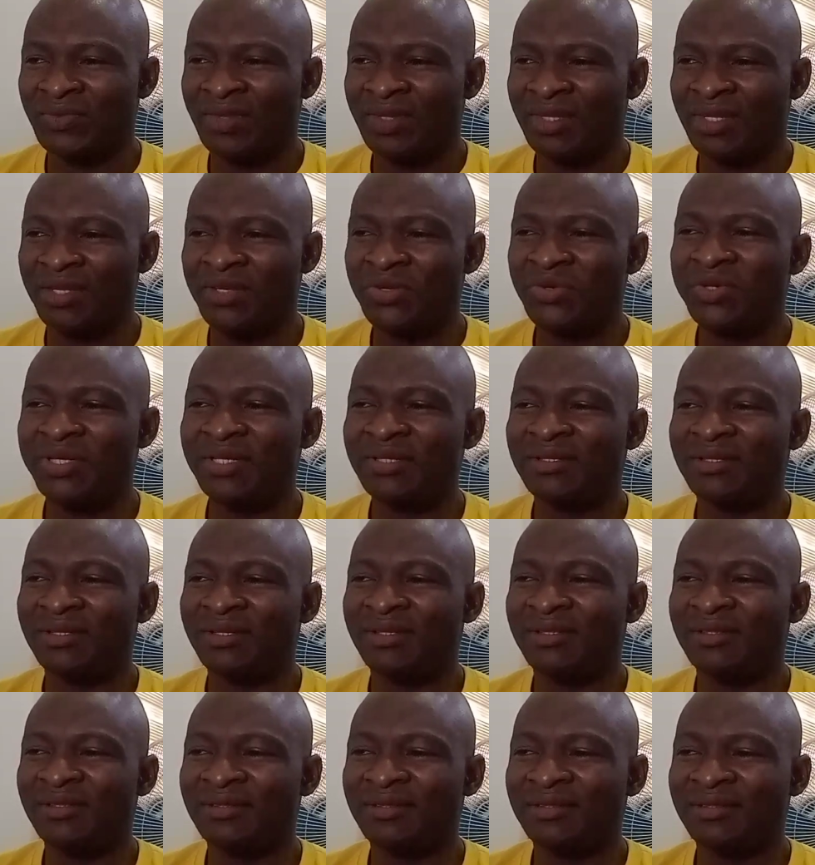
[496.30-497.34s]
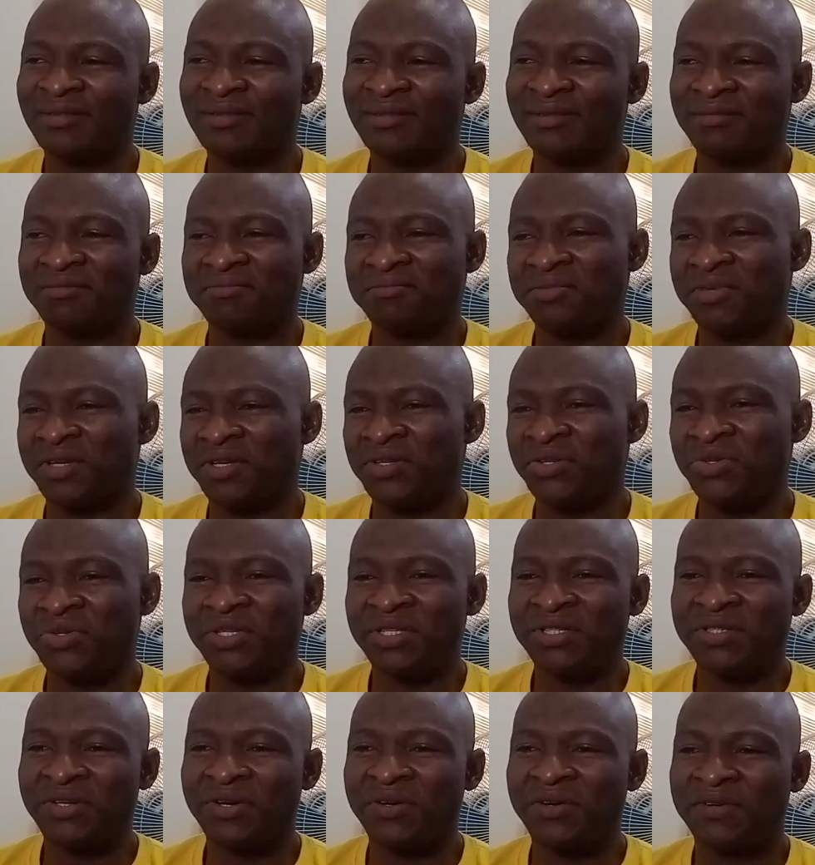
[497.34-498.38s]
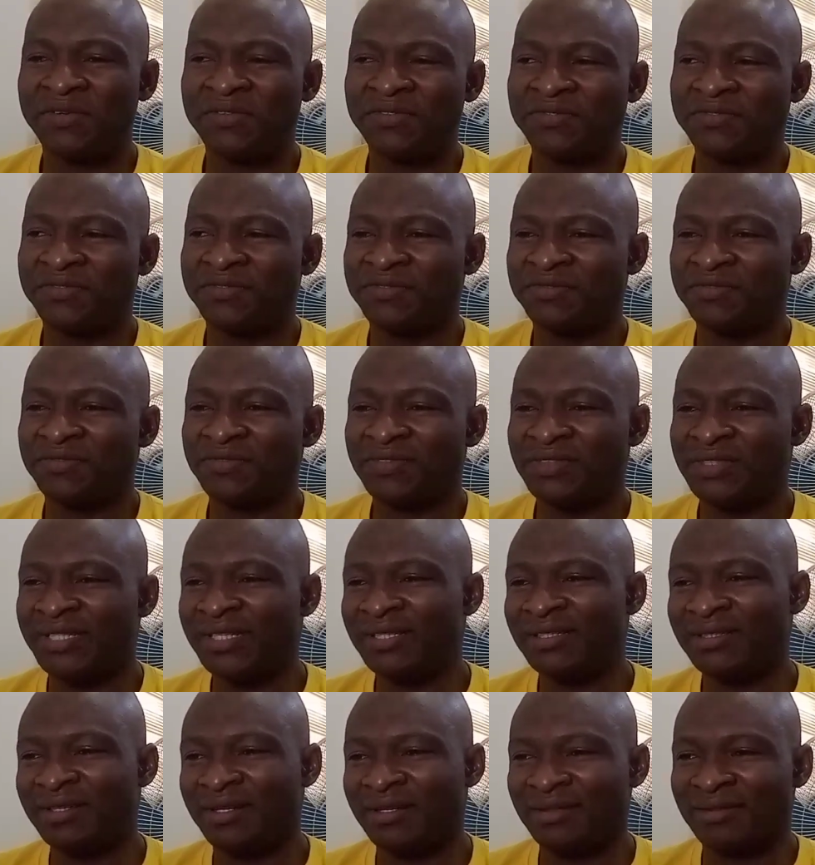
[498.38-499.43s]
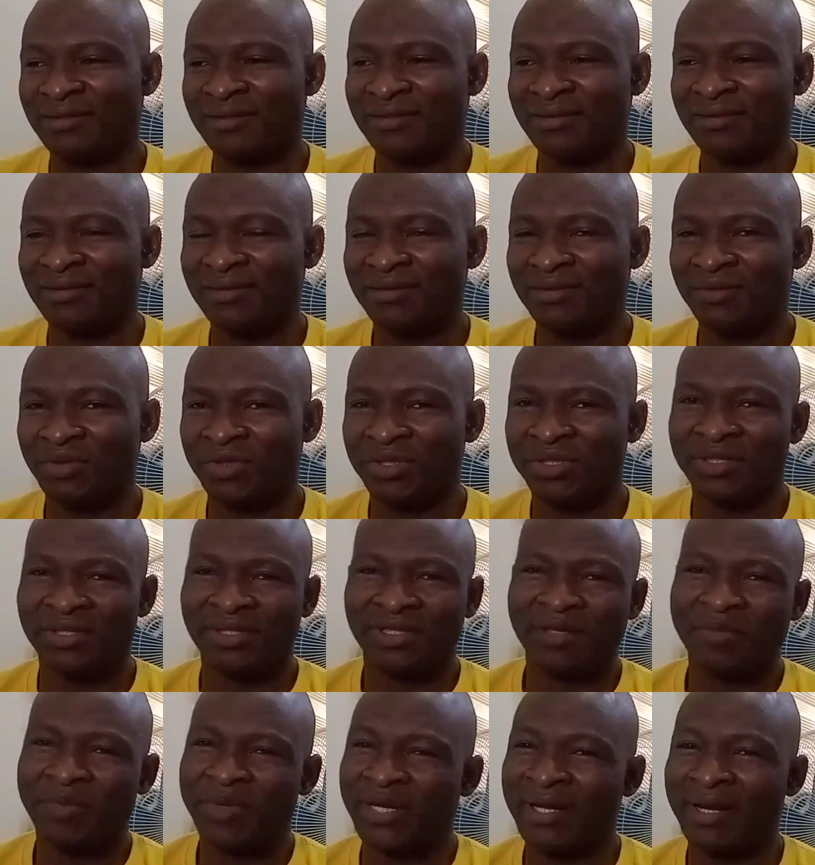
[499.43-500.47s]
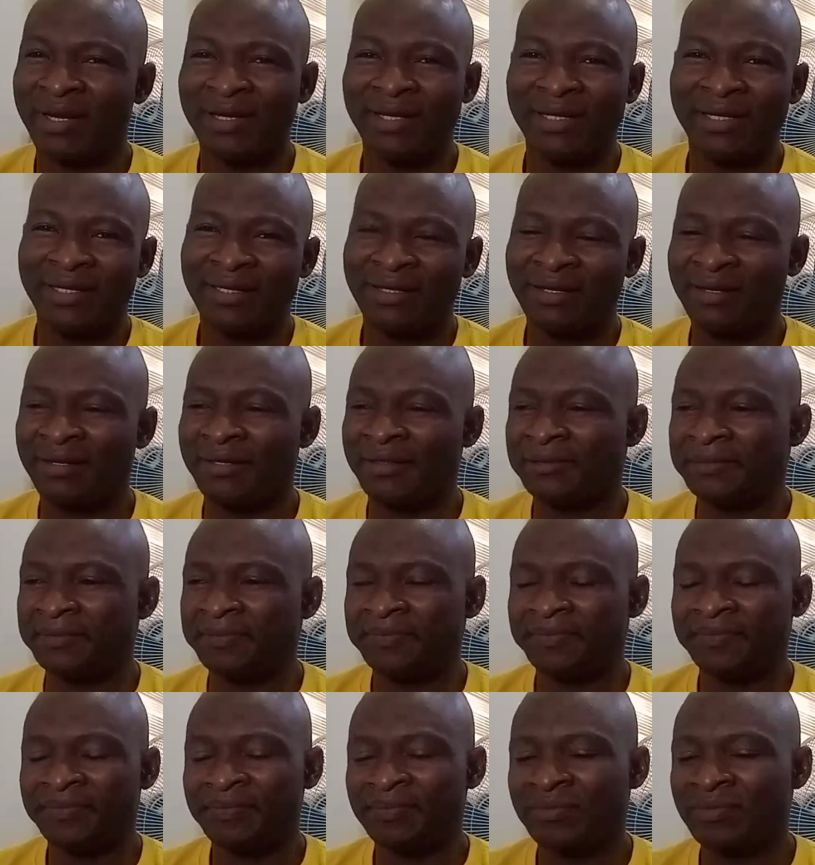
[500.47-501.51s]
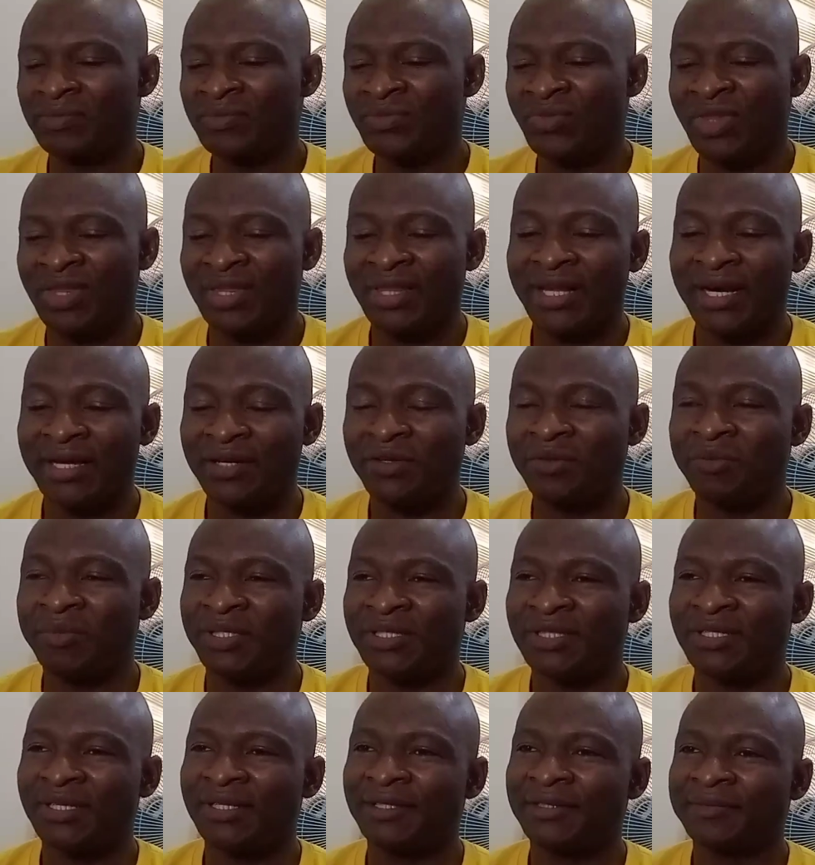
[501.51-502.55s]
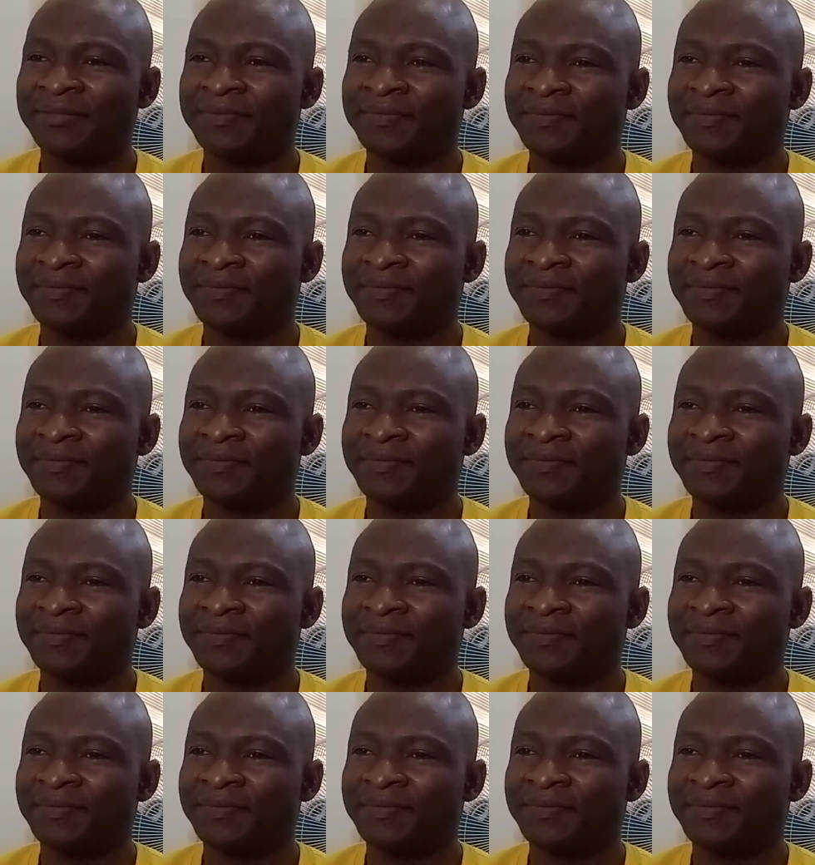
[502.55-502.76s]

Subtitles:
The unit is a unit of distance, which is typically in nanometer.